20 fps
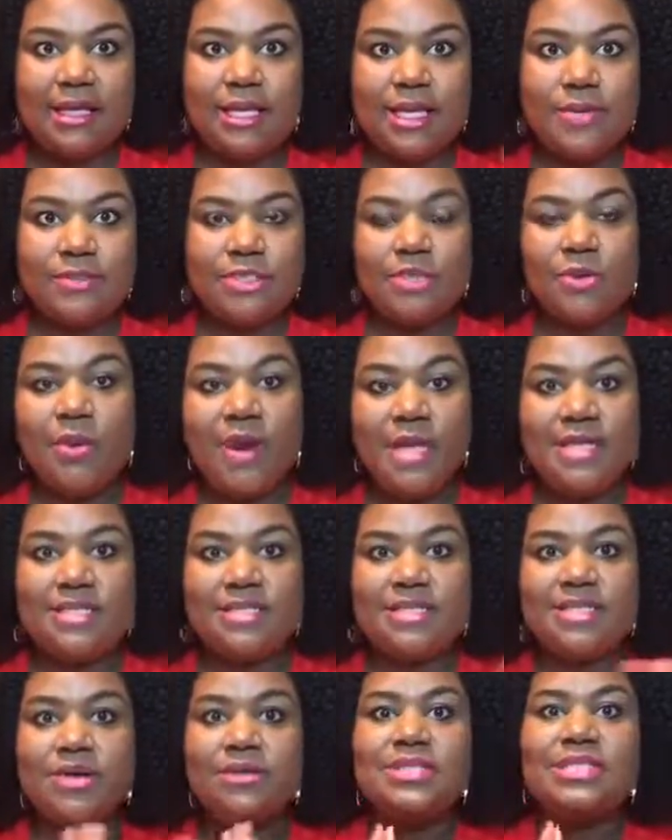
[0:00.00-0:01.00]
Like, it was
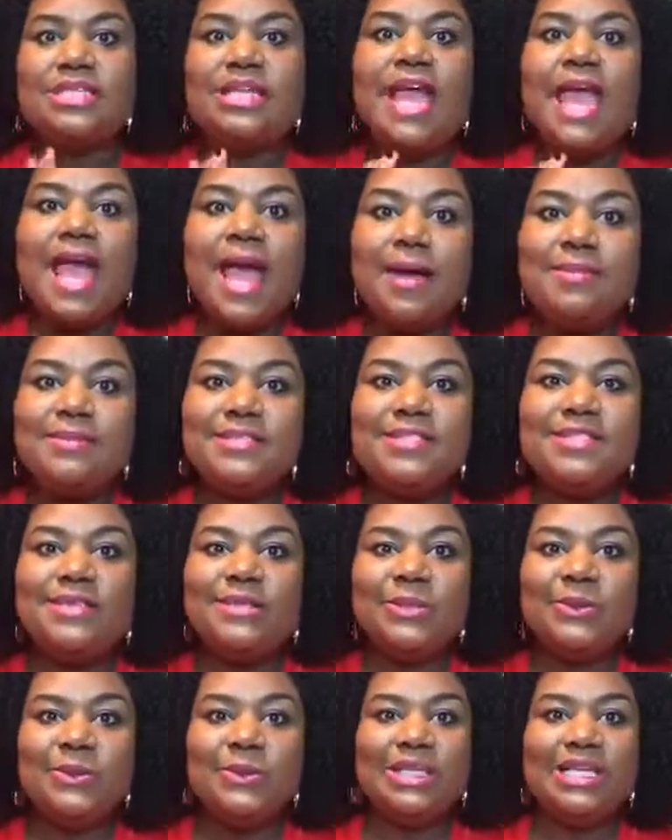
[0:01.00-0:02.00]
crazy. So it was an
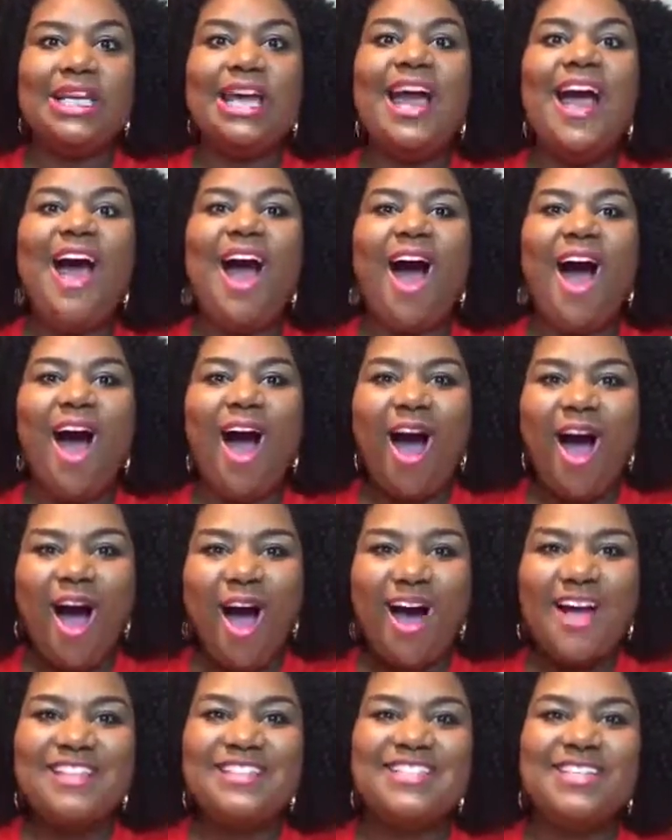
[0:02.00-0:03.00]
absolutely
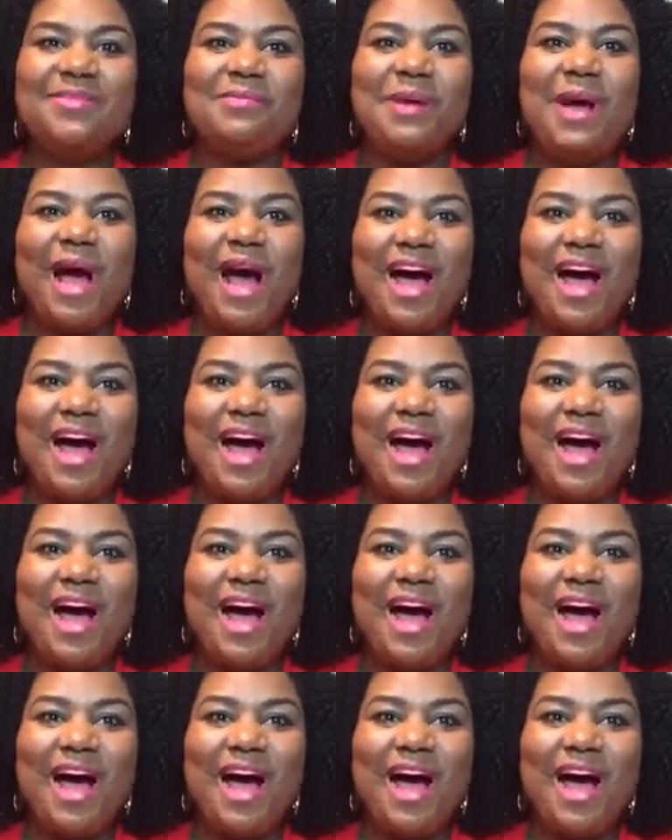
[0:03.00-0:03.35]
awesome.